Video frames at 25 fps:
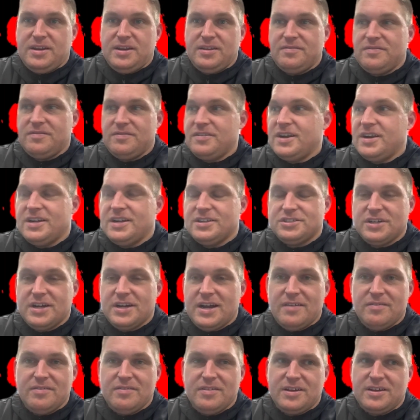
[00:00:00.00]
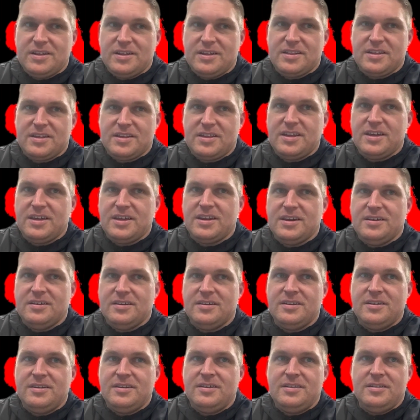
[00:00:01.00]
If they're not traveling, it's like you got to,
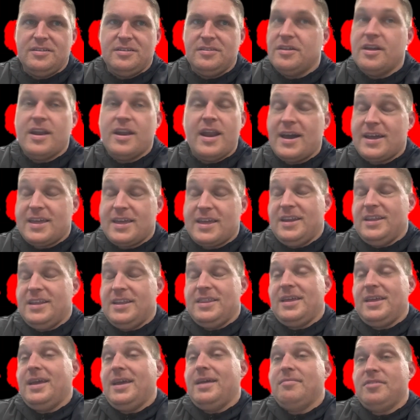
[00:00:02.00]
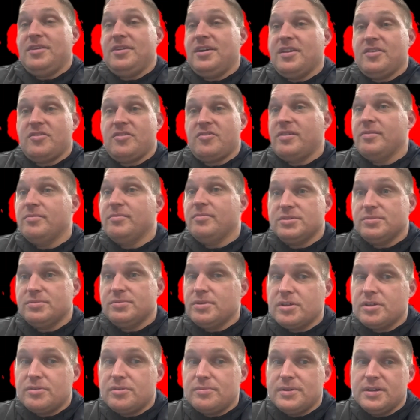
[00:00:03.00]
you know, they're not getting in the games. You got to scrimmage them
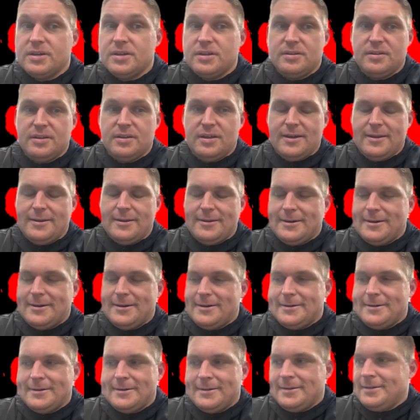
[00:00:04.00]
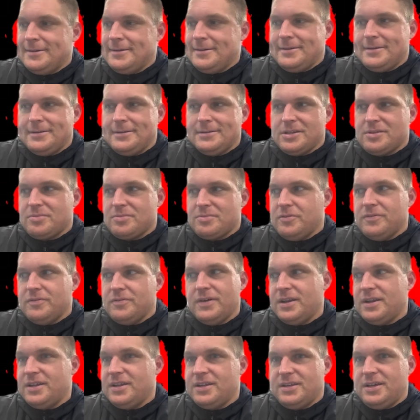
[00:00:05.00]
a little bit. And just move
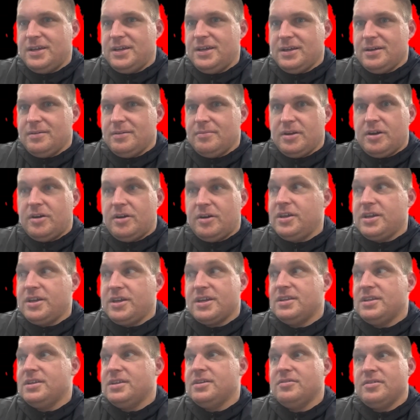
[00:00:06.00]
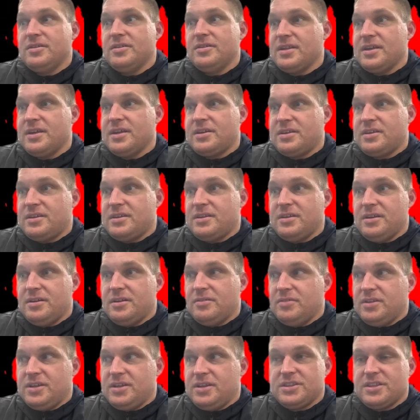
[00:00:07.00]
on to Indiana. I mean, all you can do is, like, you know,
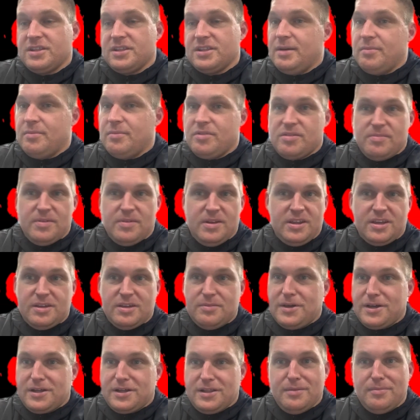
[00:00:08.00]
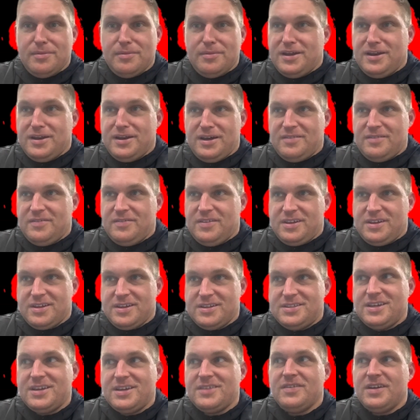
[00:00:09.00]
when you get the lemons, man, you got to make lemonade out of it. You
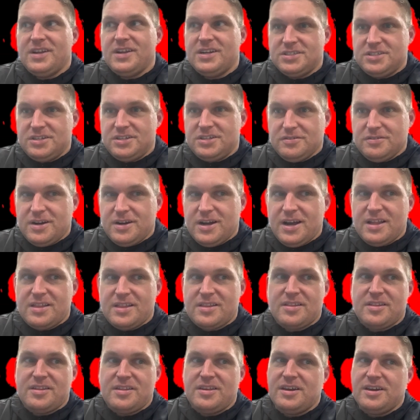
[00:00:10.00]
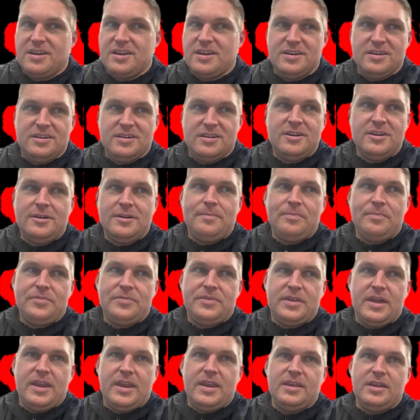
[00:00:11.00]
got to take advantage of your rest. You got to
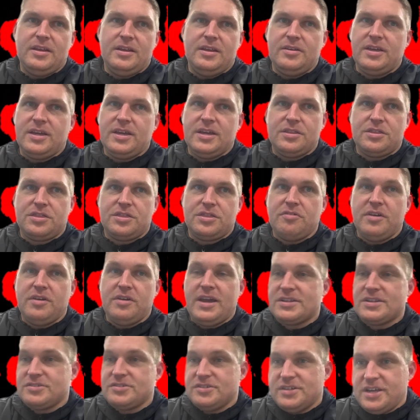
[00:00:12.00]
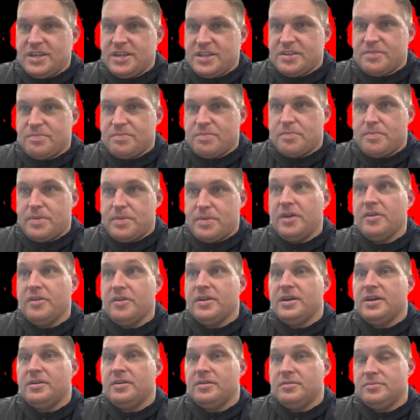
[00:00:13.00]
get, you know, you get three extra days to prepare
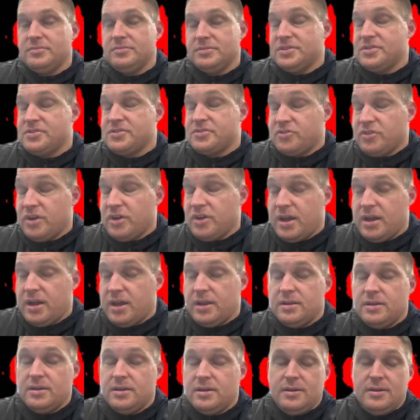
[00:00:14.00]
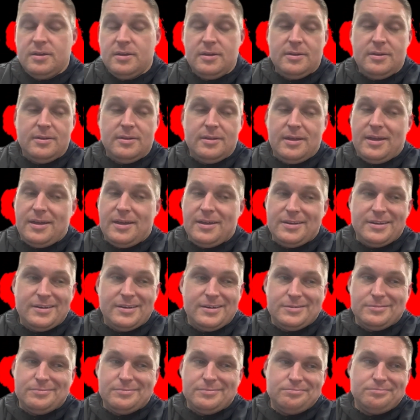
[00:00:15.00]
now, which is great. And, you
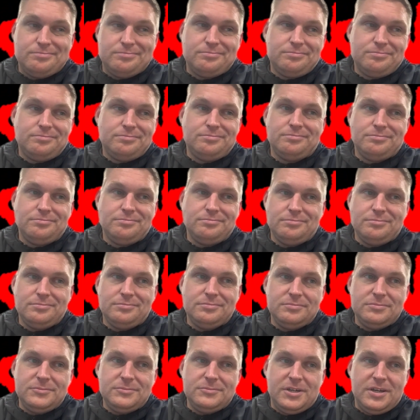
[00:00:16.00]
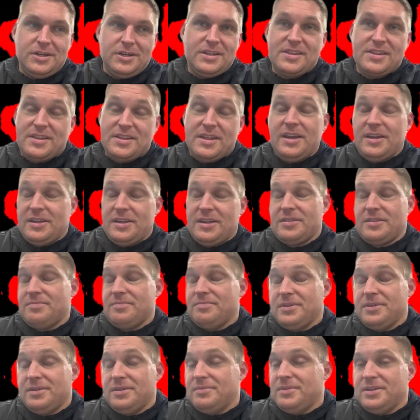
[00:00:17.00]
know, it stinks.
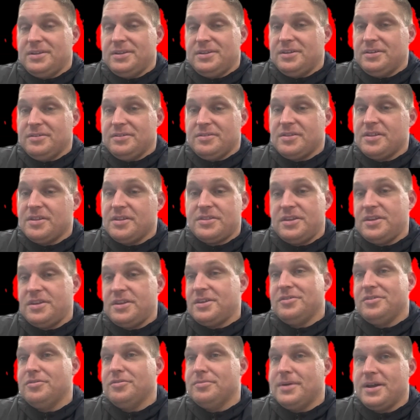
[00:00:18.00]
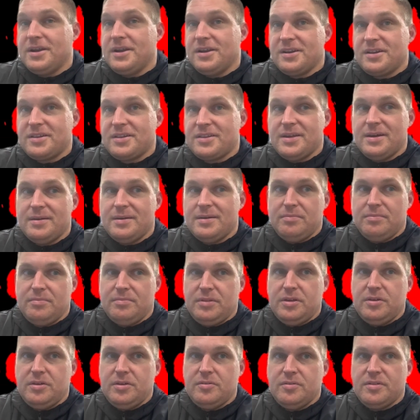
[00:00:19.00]
But, I mean, you know, there's nothing you can do about it except
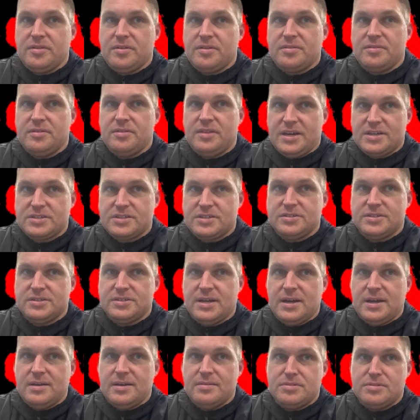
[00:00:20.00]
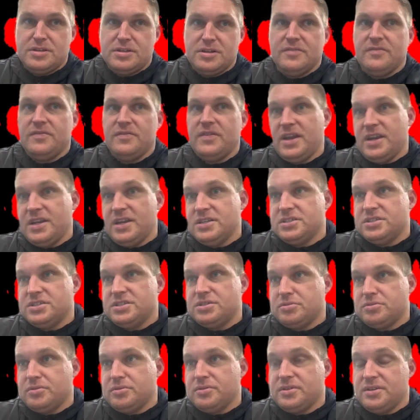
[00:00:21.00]
use the extra time to your advantage
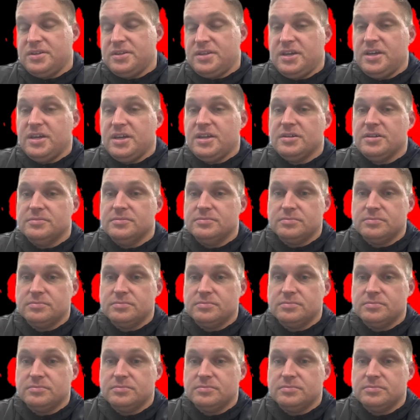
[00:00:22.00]
towards Indiana.